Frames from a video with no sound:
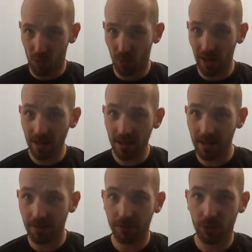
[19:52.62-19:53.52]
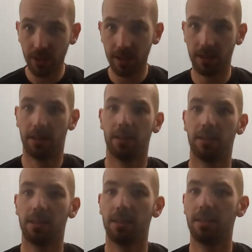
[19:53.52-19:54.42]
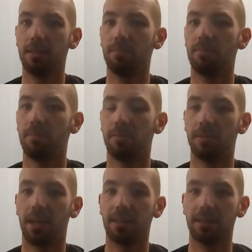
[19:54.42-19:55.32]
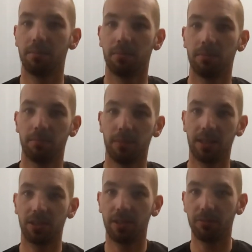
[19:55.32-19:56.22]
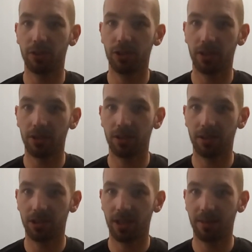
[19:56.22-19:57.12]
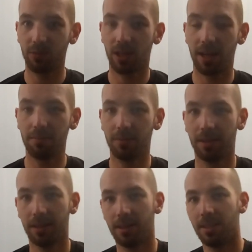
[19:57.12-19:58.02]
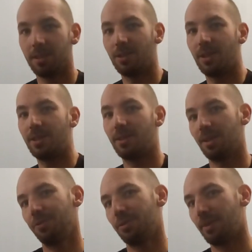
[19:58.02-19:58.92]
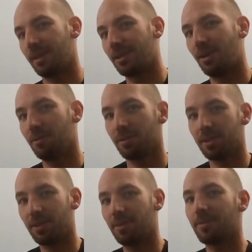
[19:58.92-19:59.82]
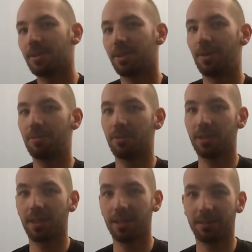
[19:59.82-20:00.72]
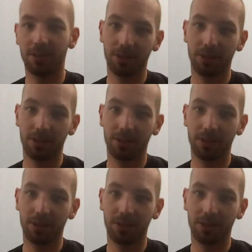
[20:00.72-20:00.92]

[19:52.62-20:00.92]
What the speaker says: Why I have three? I can make several shots at the same time, so I don't have to make it over and over and over again. I